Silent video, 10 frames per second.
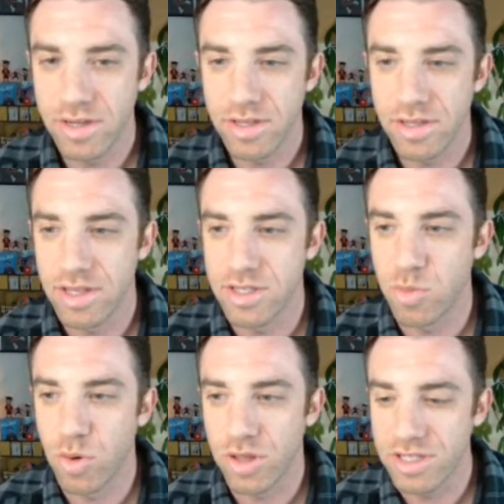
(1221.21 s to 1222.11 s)
This is
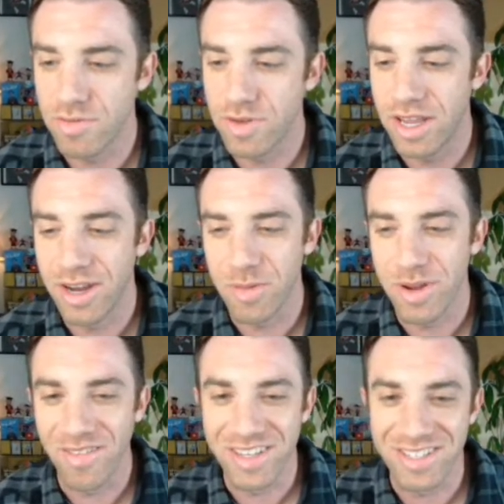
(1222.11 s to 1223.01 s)
worthless if you can't hear me,
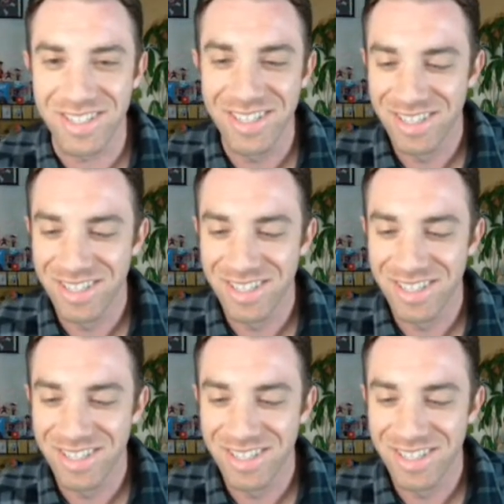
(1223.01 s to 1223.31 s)
obviously.